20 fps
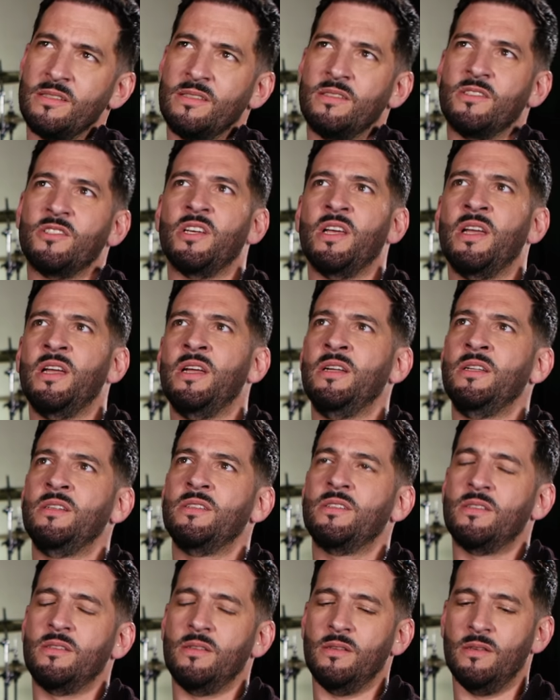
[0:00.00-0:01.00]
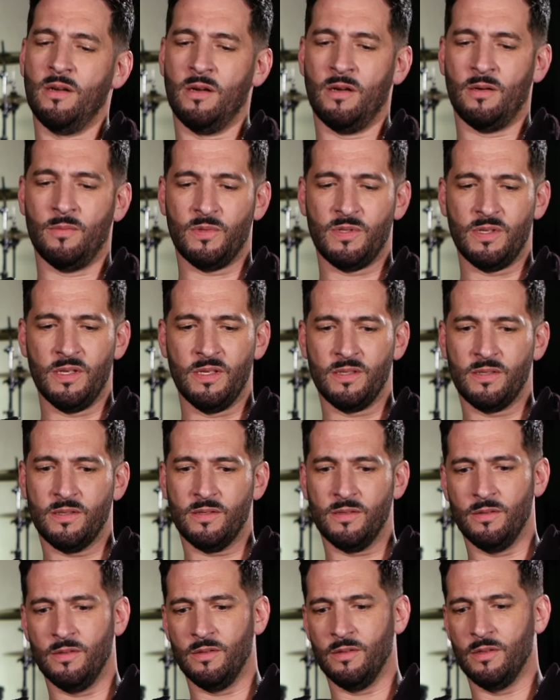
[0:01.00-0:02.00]
has changed um,
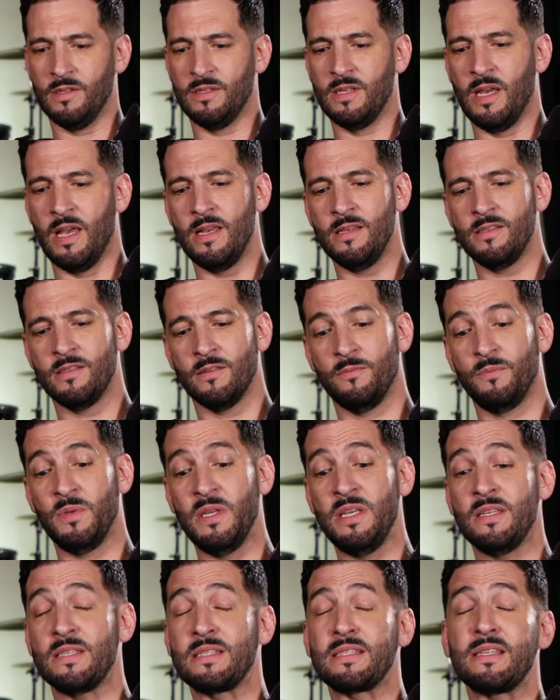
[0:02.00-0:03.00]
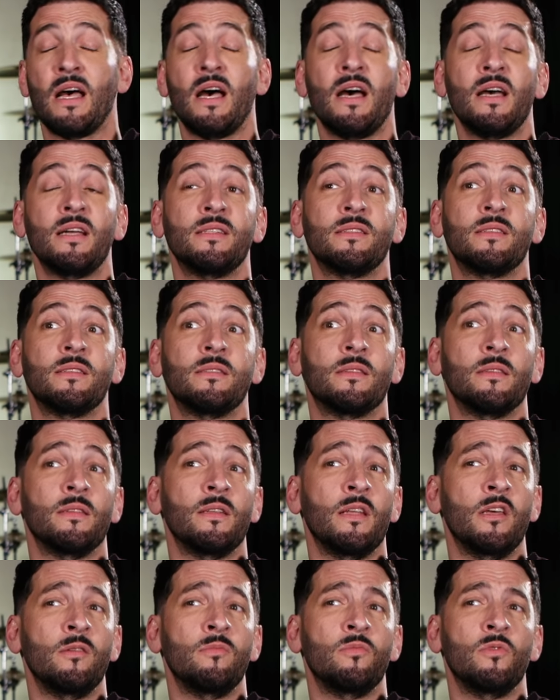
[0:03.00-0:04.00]
since the days of being signed to
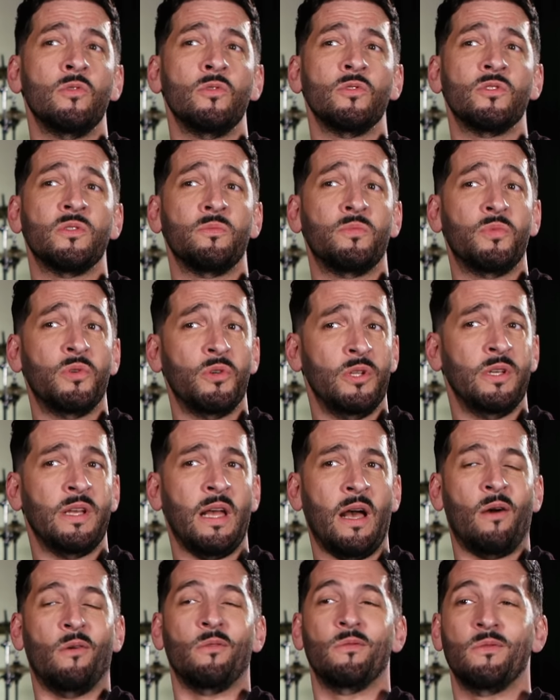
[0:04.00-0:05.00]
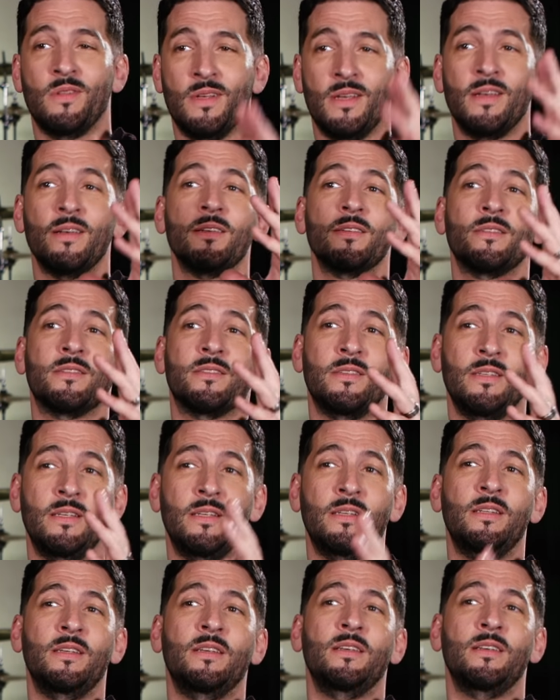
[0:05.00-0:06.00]
labels and putting out
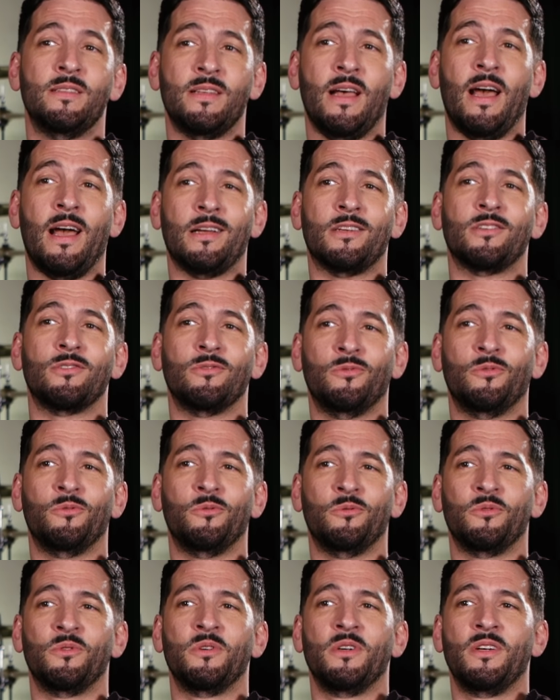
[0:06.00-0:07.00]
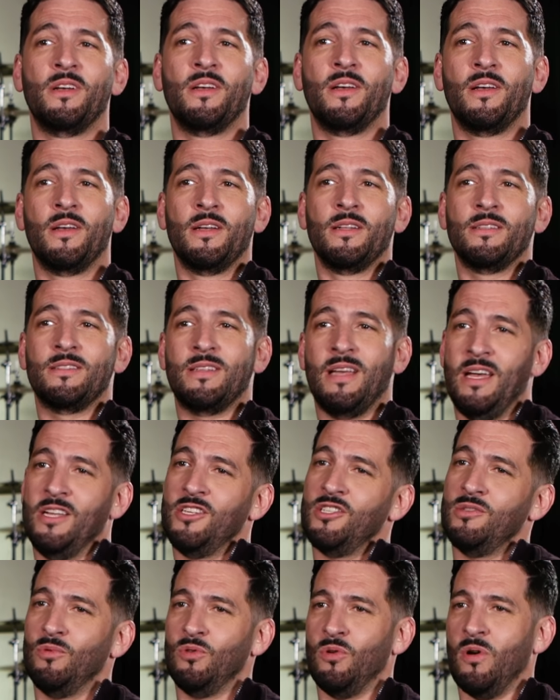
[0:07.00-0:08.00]
CDs, actual
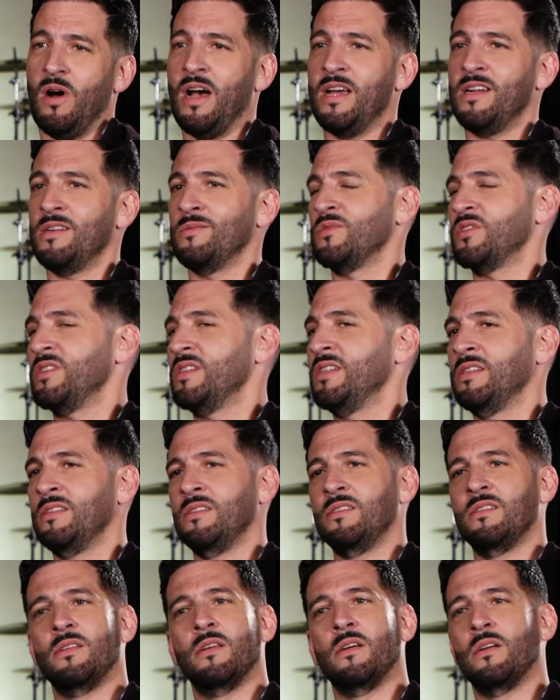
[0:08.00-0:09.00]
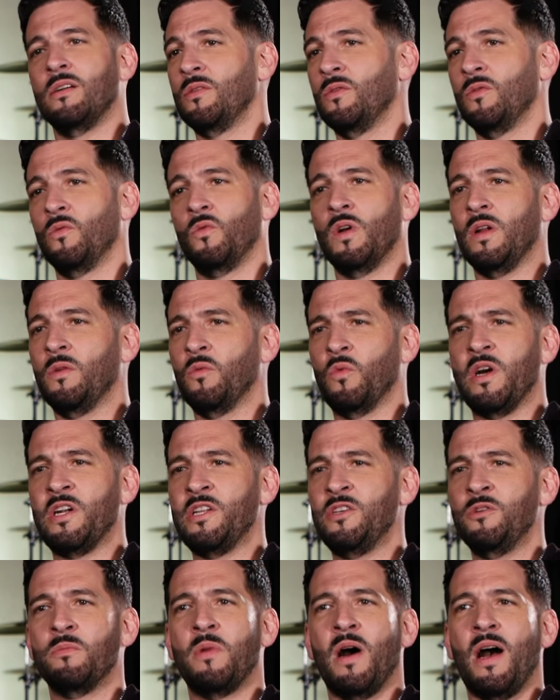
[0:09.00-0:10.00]
tangible items in where, where
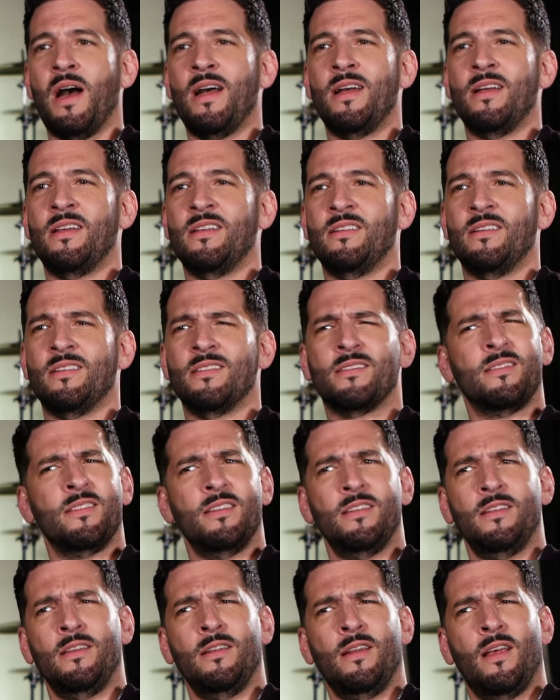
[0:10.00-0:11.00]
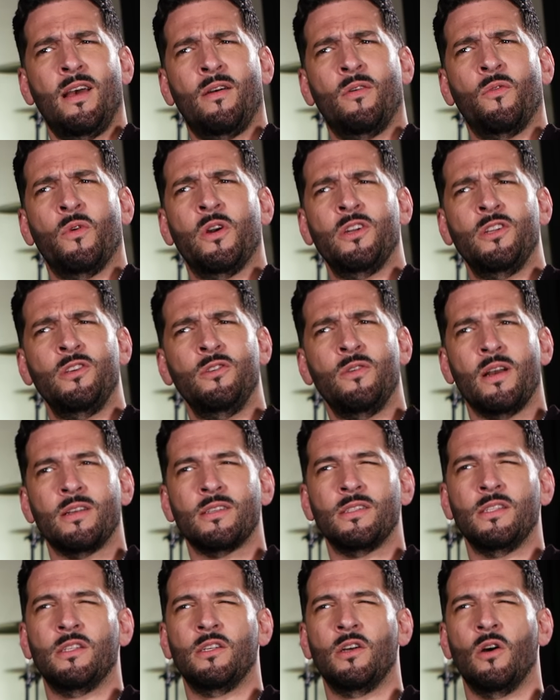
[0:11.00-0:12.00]
do you buy a CD now? Where do you
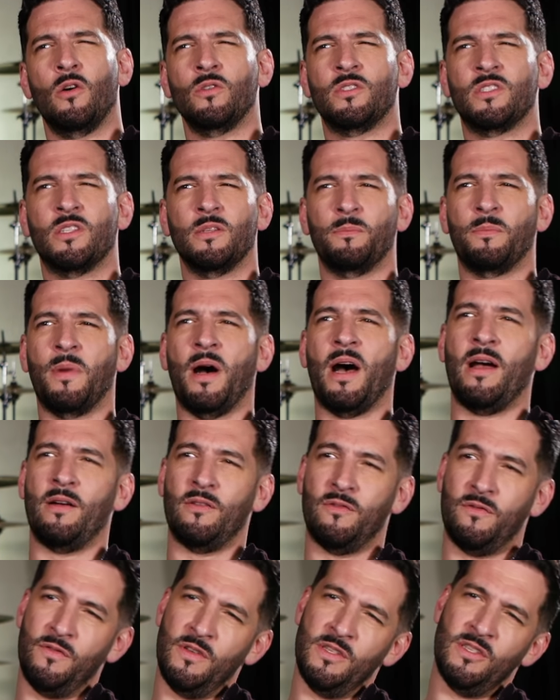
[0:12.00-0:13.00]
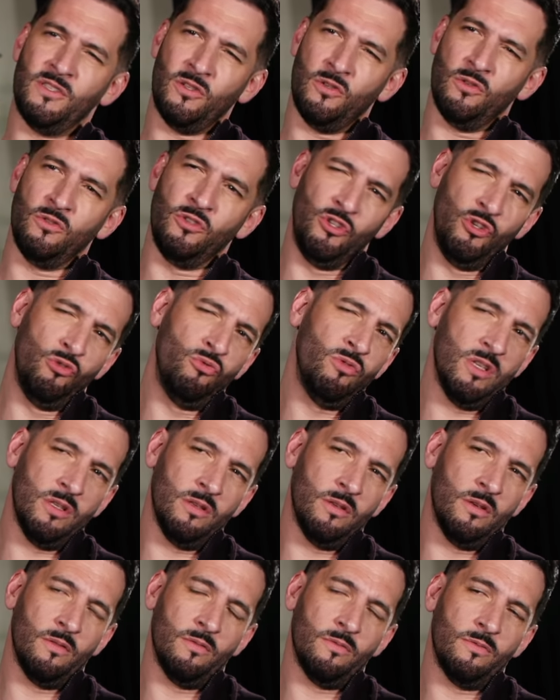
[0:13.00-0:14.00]
actually go to buy a physical
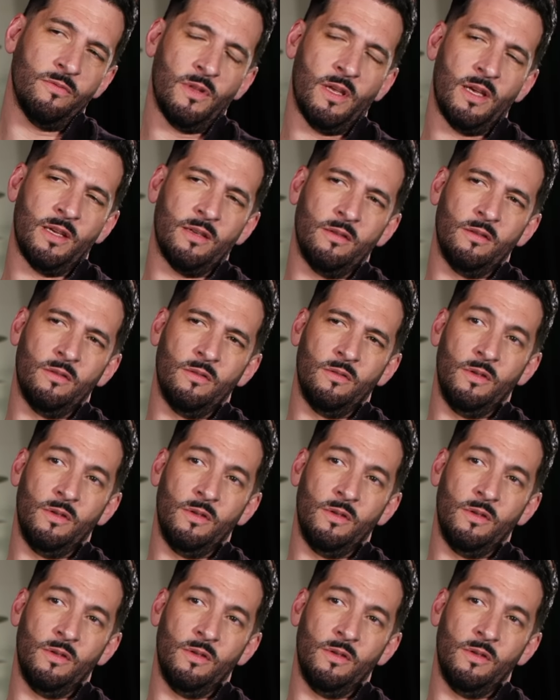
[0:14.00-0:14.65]
unit of like,